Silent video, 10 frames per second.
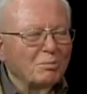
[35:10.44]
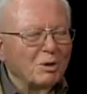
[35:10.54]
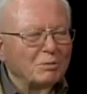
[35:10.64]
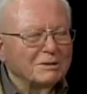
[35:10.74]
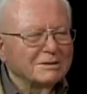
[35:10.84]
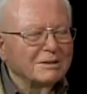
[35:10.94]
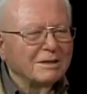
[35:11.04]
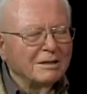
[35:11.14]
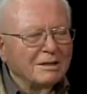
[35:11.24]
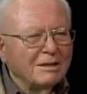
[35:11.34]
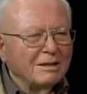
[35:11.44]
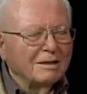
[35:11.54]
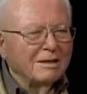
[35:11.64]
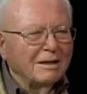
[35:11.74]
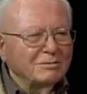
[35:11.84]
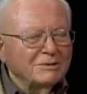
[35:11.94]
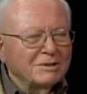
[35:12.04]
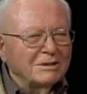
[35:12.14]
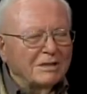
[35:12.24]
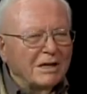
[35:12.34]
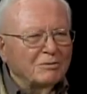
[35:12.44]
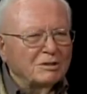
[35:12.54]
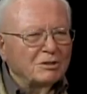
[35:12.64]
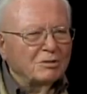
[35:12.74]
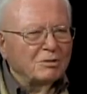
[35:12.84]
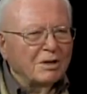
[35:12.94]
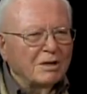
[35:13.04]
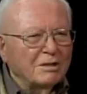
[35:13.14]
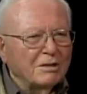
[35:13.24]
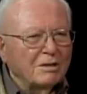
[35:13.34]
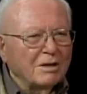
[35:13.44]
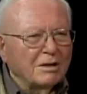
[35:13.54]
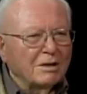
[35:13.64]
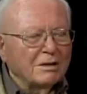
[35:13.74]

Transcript: moments. That's right. I'm just I was just trying to think.